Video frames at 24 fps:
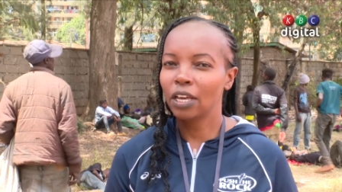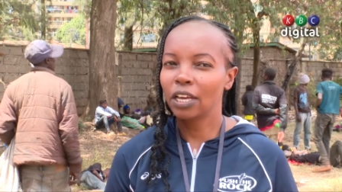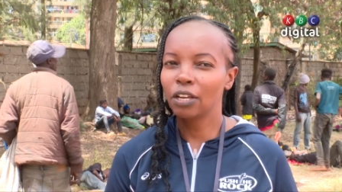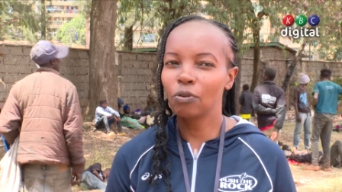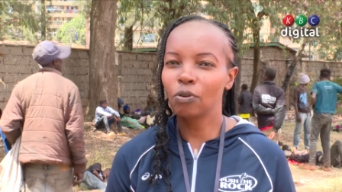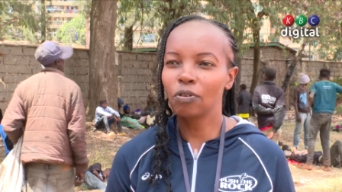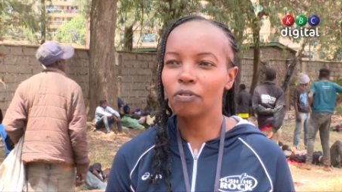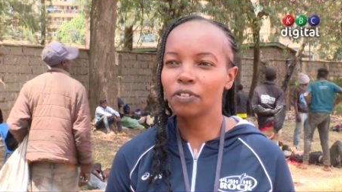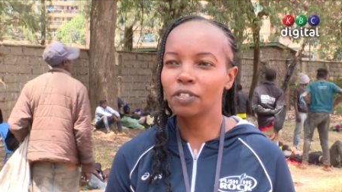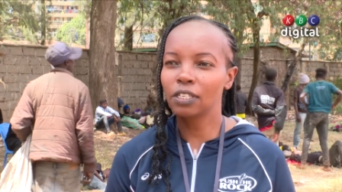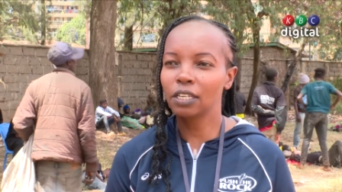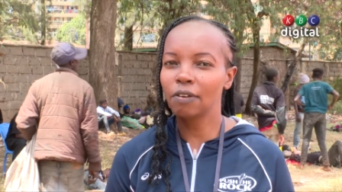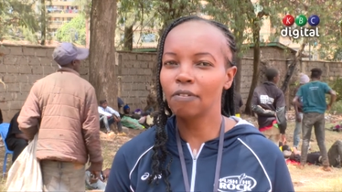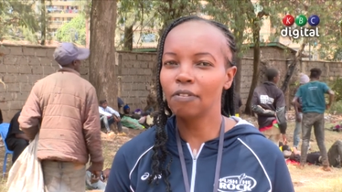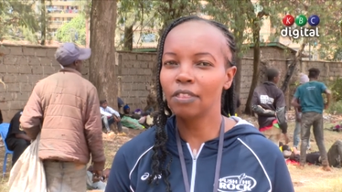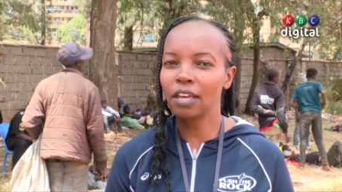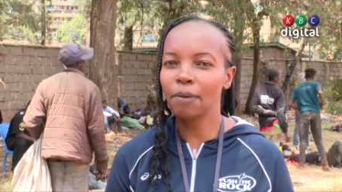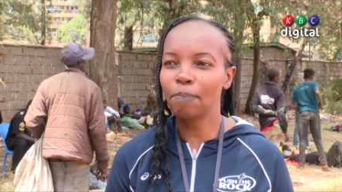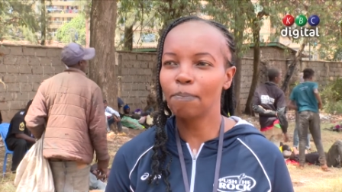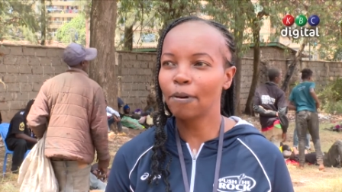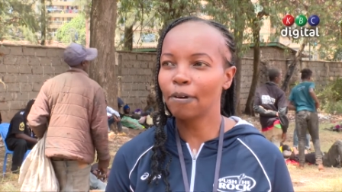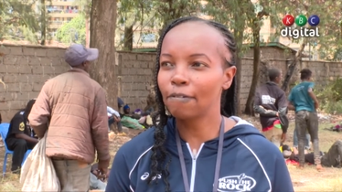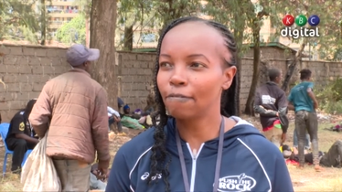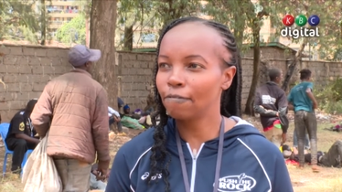and we've seen
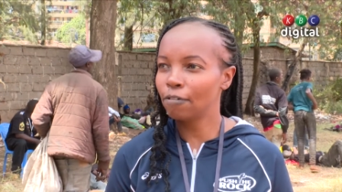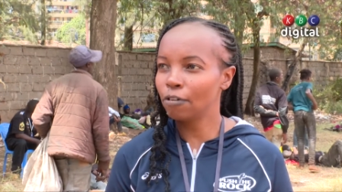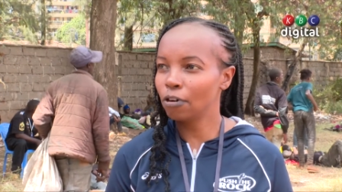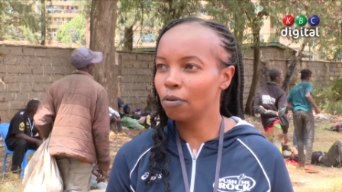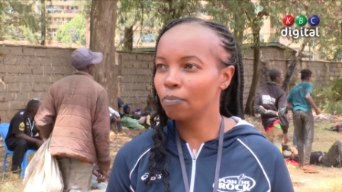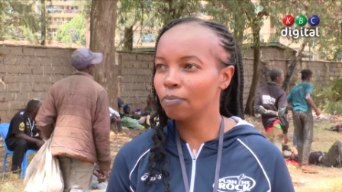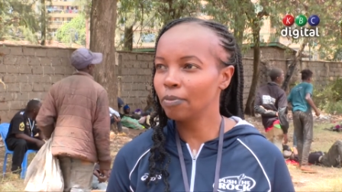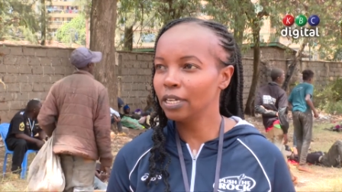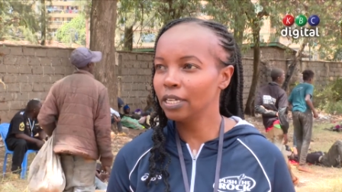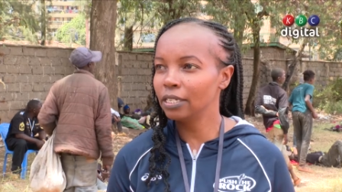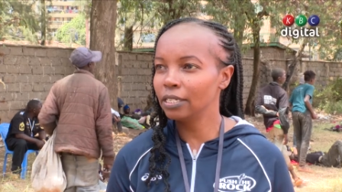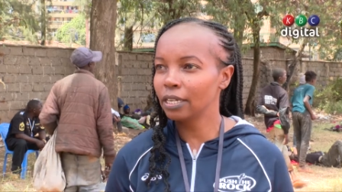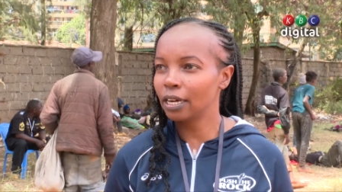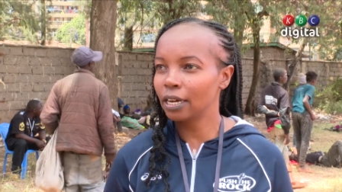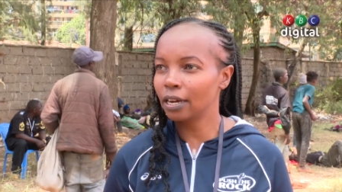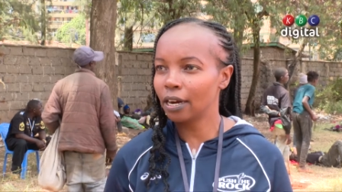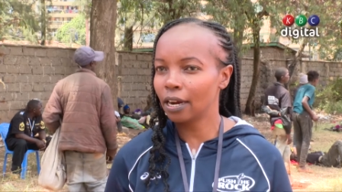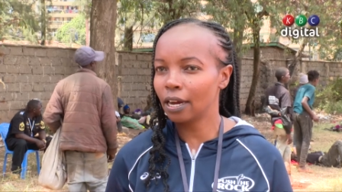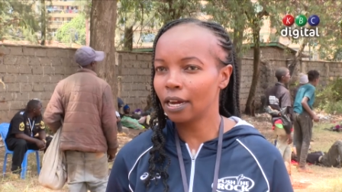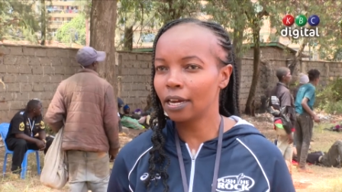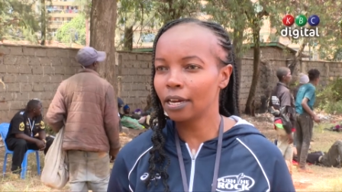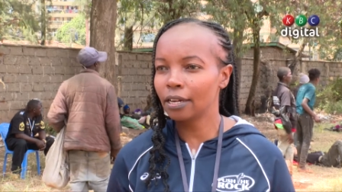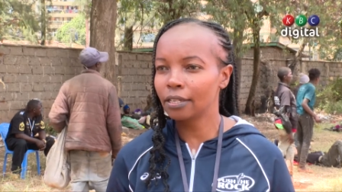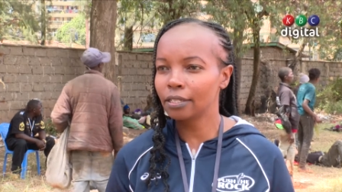them perform,
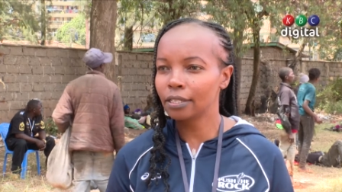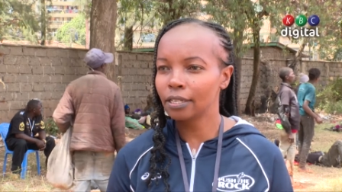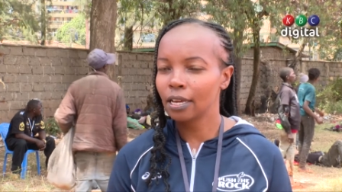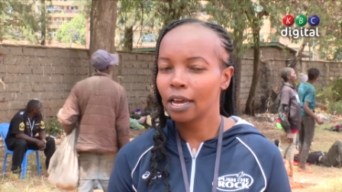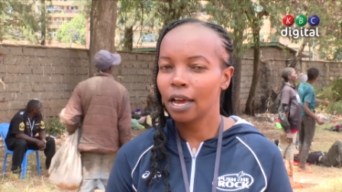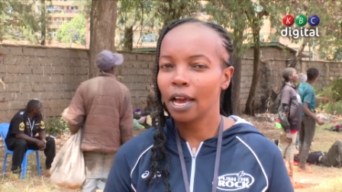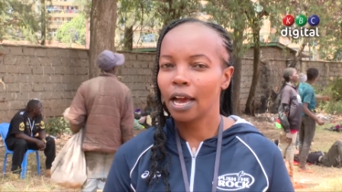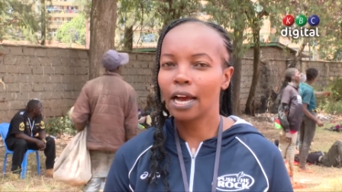interact,